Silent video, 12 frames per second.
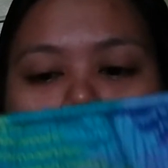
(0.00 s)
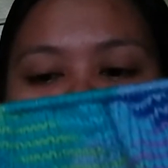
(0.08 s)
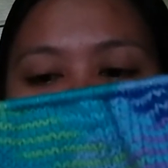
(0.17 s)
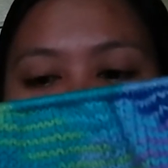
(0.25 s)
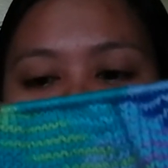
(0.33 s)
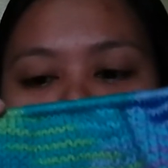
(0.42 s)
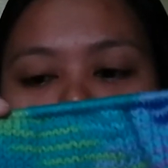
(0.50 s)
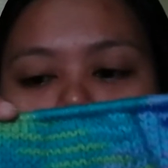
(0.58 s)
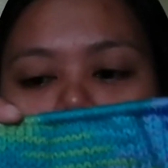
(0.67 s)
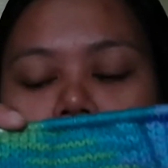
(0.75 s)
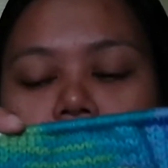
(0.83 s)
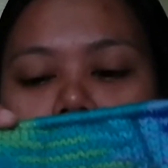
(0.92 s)

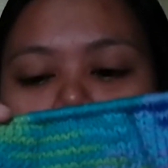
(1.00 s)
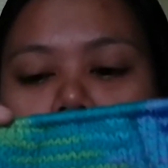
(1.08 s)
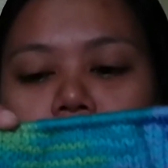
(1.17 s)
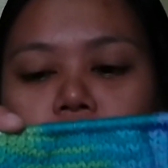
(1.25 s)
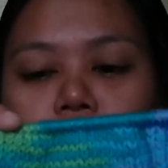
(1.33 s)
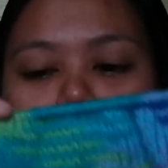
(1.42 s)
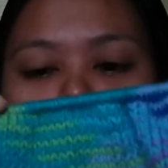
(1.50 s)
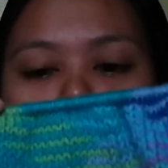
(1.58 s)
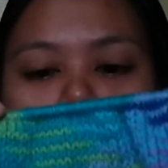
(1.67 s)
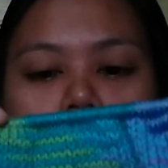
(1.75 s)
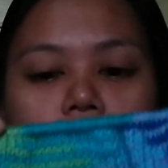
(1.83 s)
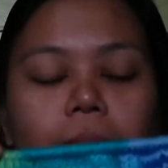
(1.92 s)
garter stitch
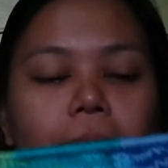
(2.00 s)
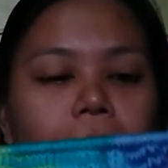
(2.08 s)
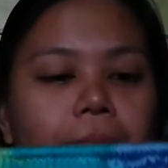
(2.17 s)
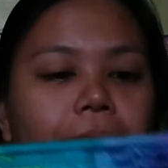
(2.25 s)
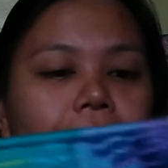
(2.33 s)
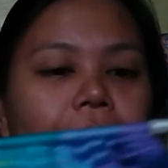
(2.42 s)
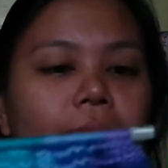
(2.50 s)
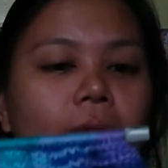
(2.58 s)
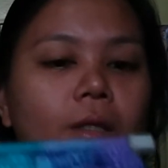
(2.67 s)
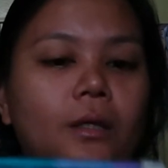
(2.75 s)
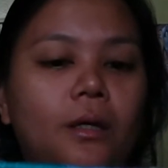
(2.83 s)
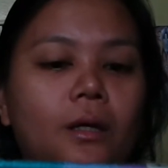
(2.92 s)
bottom.
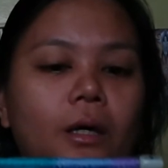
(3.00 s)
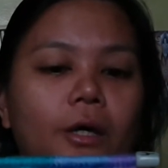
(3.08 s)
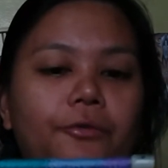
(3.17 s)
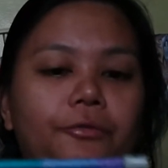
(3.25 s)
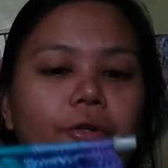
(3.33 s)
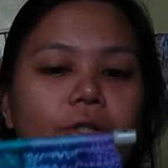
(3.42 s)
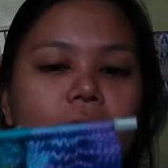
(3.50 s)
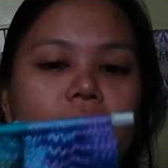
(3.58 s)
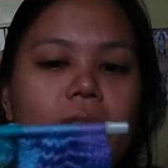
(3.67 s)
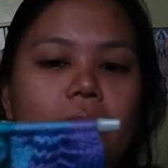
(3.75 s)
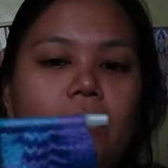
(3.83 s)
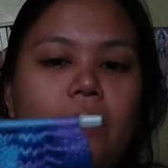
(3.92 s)
And for the
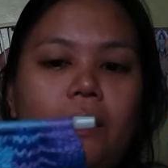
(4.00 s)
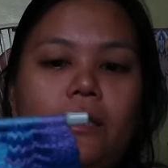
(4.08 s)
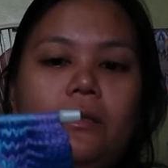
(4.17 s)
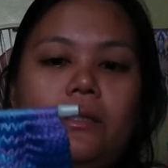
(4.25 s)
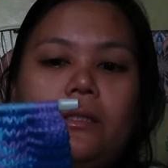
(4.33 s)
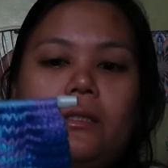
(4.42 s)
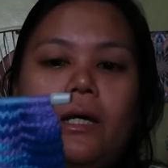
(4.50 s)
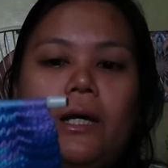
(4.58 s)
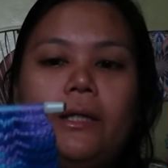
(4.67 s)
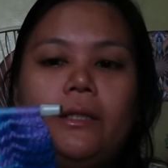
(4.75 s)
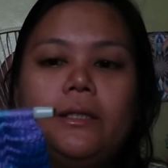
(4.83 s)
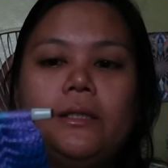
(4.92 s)
sides,
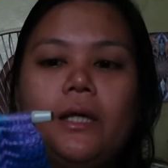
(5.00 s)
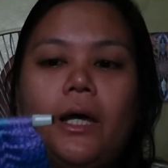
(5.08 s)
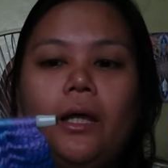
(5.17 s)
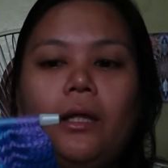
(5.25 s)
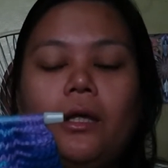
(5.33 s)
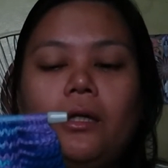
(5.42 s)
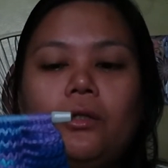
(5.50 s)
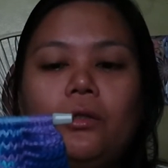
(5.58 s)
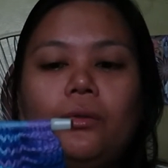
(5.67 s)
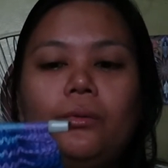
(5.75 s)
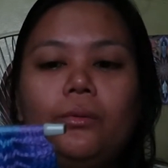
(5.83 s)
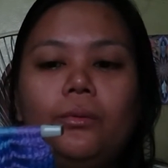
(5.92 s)
I decided
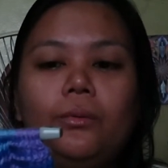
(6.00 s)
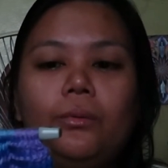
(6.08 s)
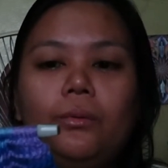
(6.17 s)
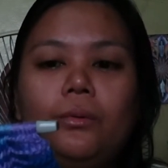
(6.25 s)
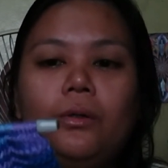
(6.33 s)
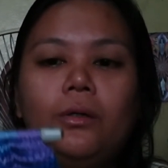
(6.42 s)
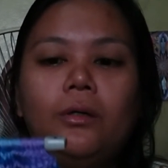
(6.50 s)
to